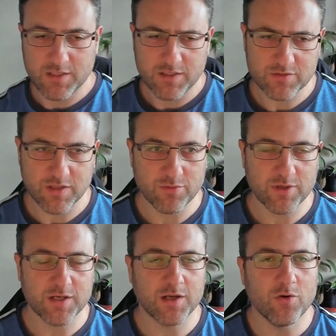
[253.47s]
So I
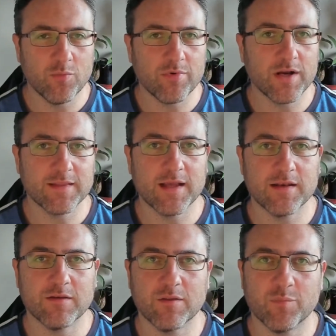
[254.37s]
thought I'd incorporate that
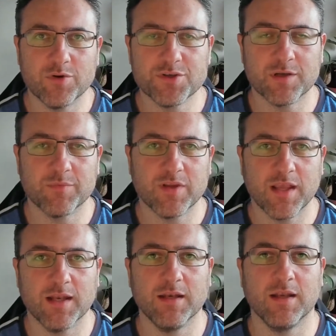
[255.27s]
into the push-ups,
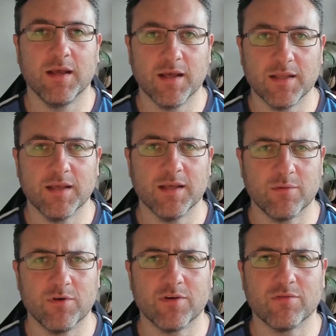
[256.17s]
and yeah, it
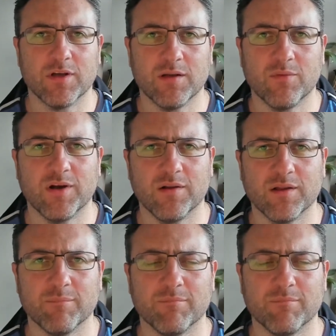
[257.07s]
works really well.